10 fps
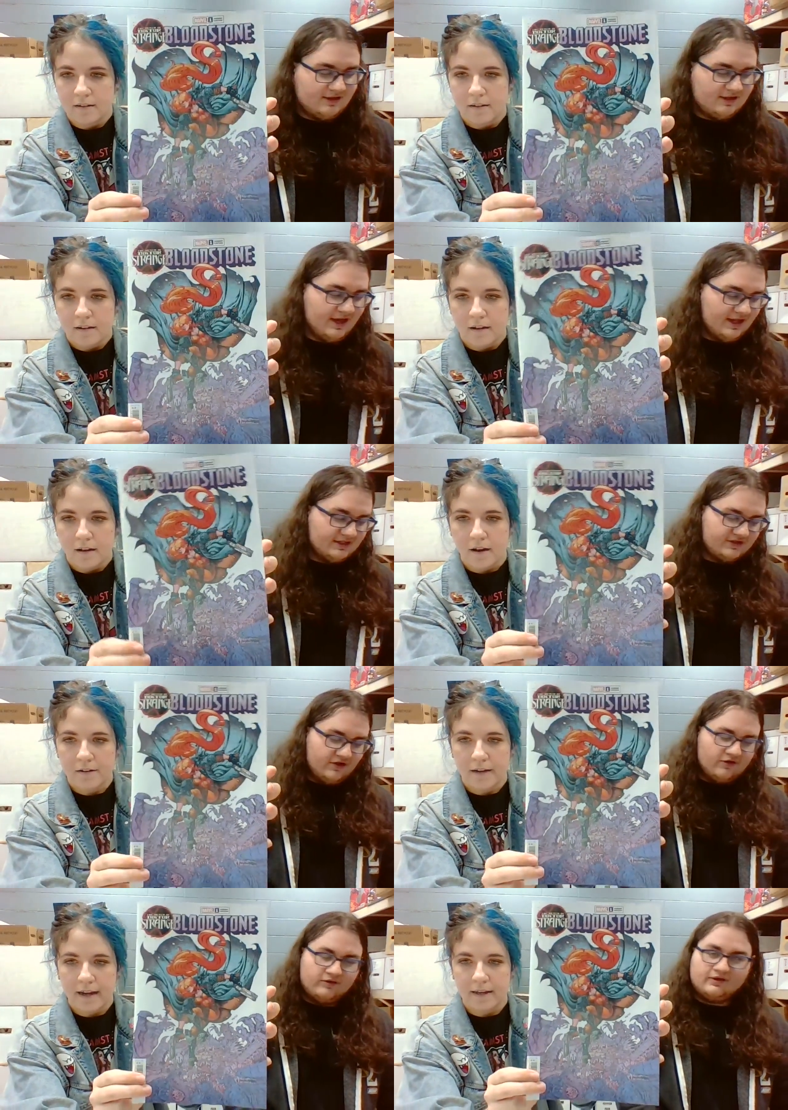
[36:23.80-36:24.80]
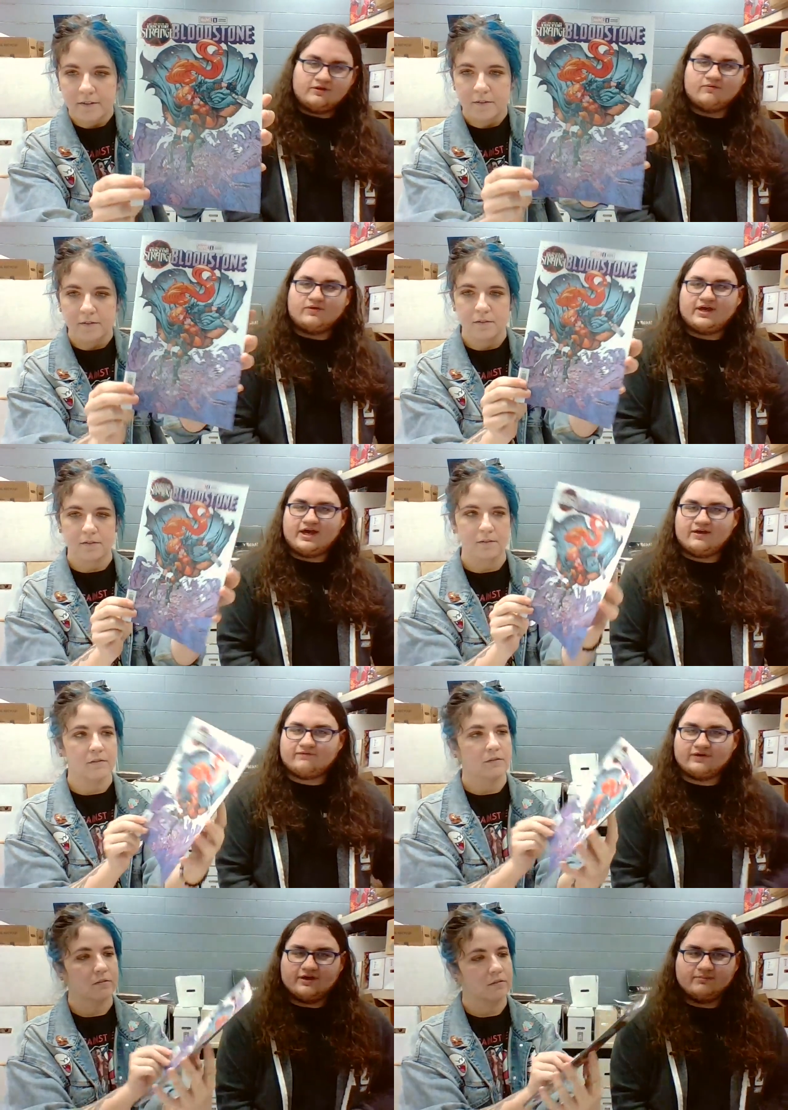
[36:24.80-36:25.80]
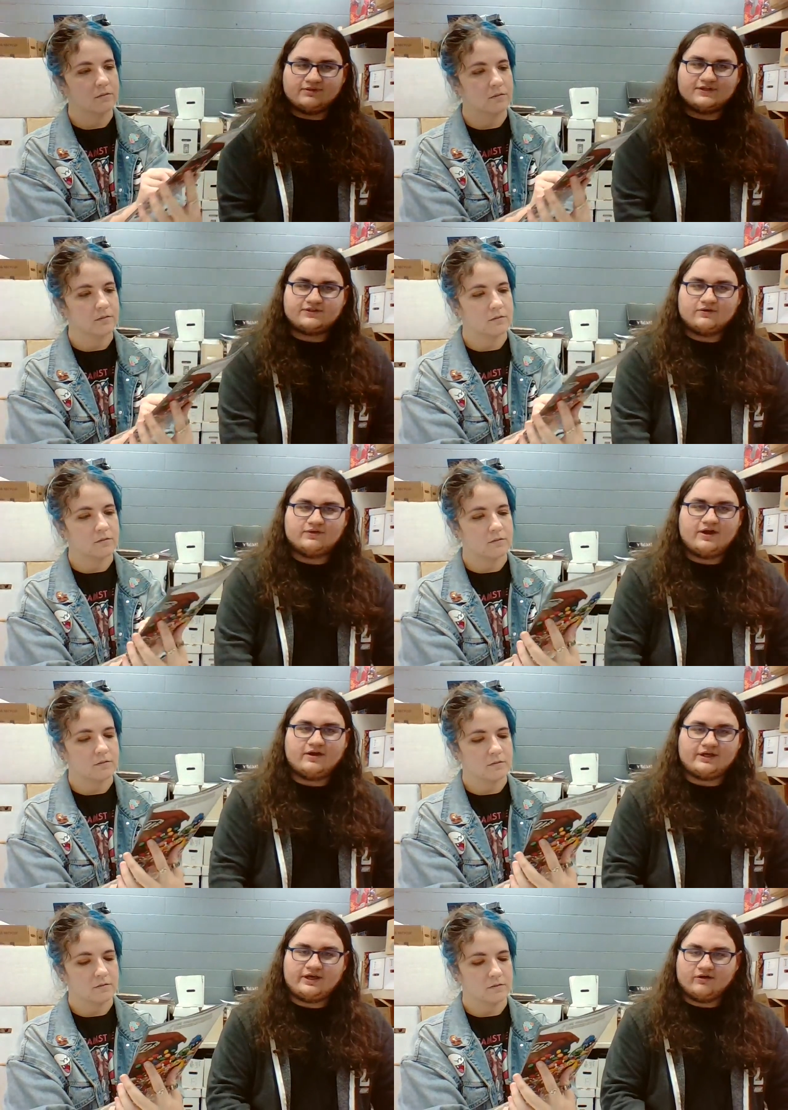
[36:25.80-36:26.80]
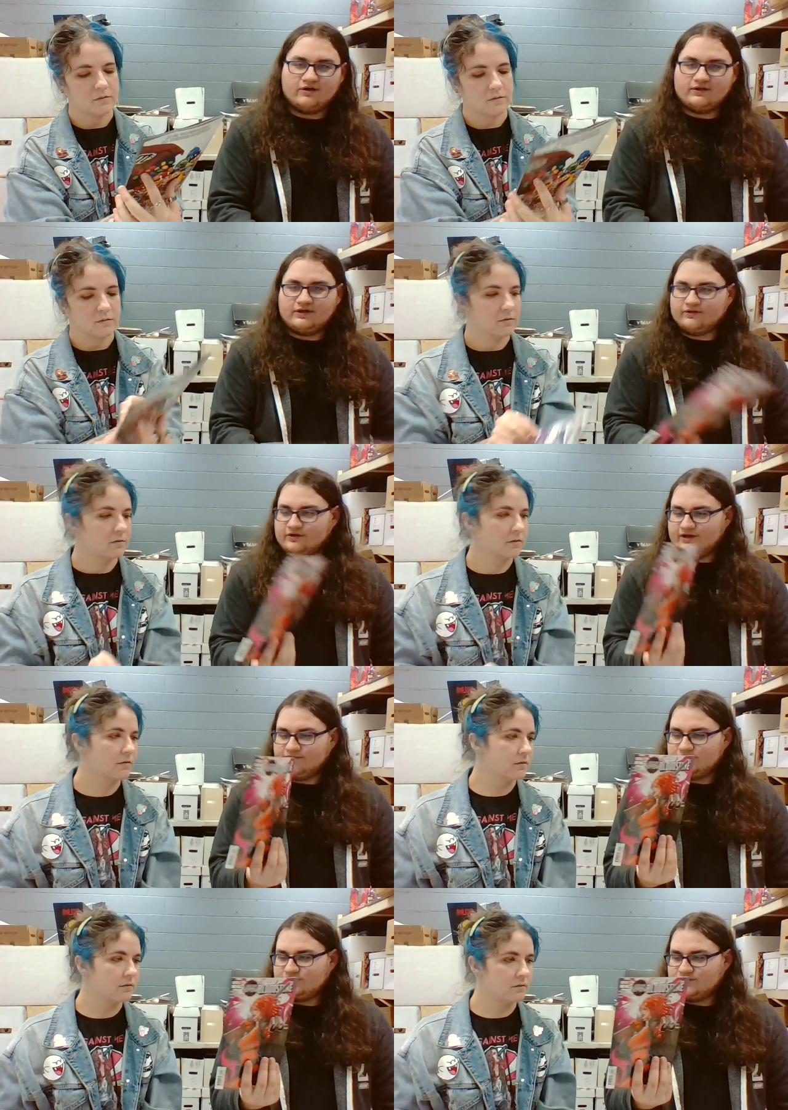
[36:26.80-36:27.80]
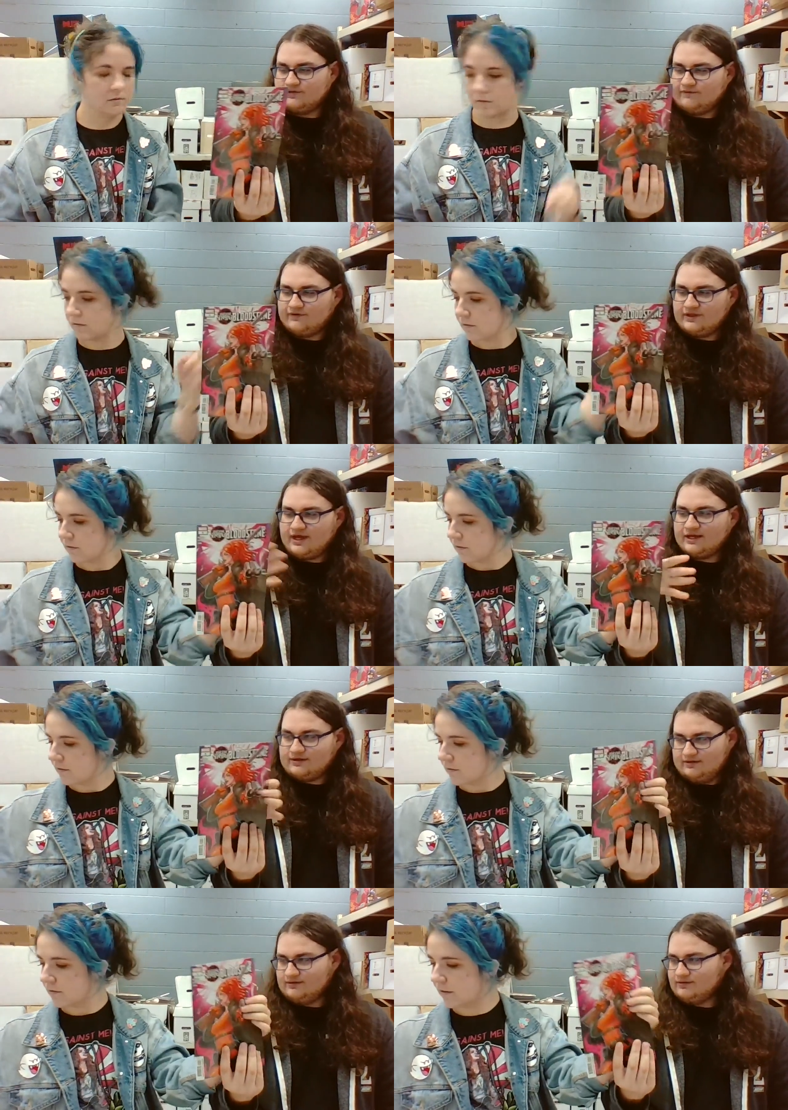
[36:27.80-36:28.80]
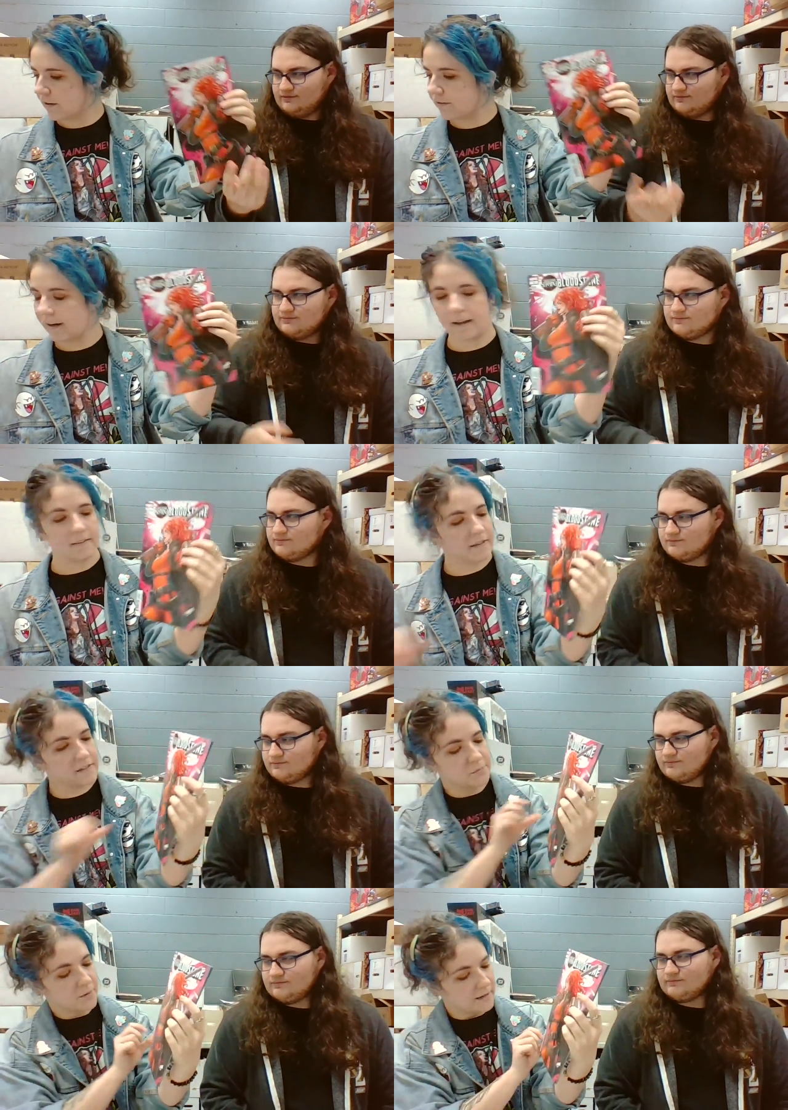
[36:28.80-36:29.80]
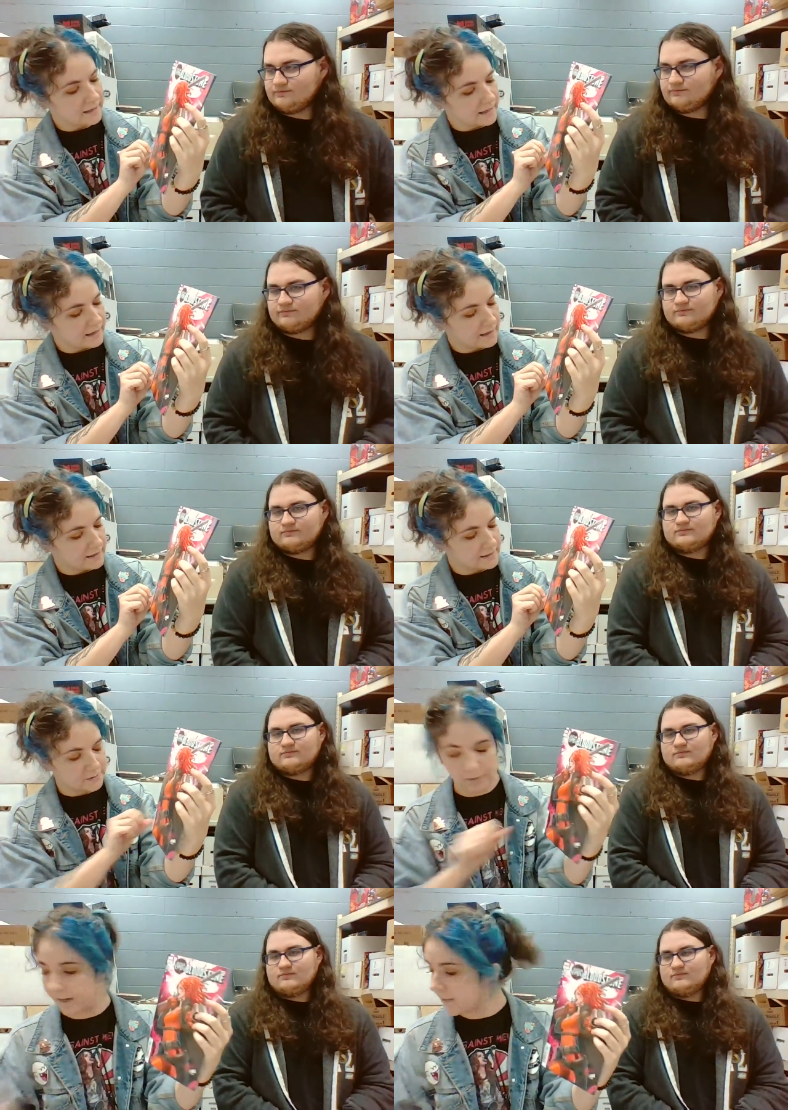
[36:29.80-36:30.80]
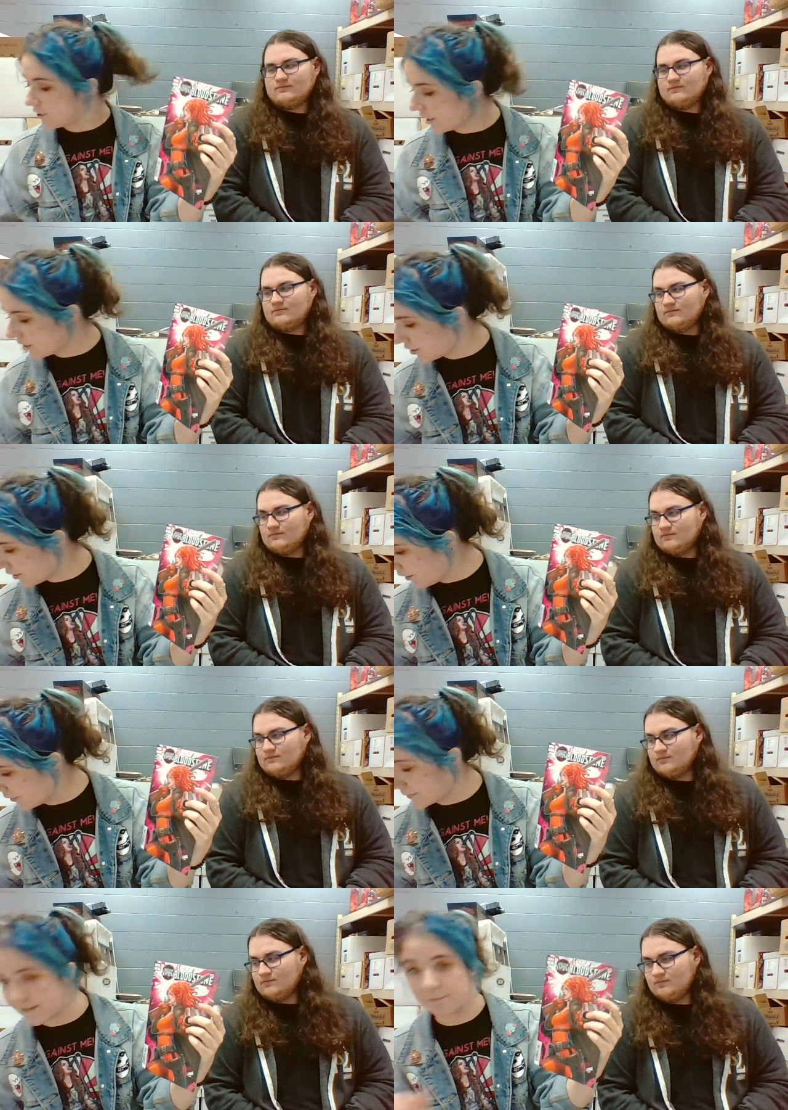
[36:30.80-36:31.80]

Speaker 1: Yeah, and so we have uh, Bloodstone there, and here are the other covers for that.
Speaker 2: All right, and this one is the one I just showed was the